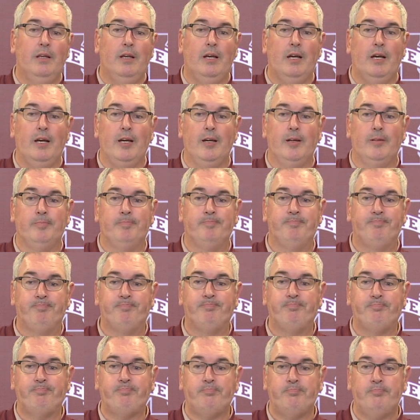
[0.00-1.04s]
uh,
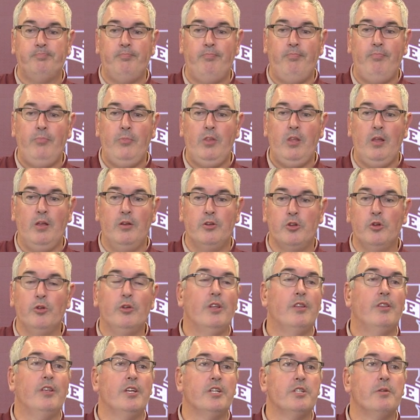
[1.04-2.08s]
doing the
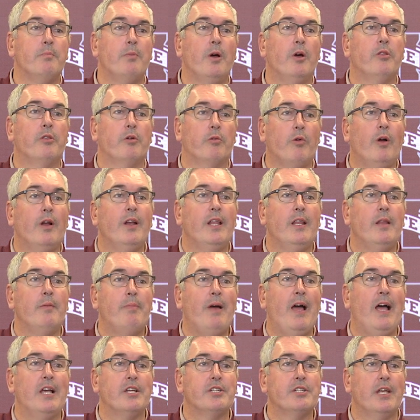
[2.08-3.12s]
things in both the run and the
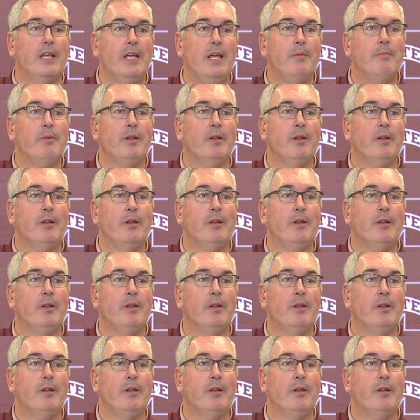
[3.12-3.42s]
pass game,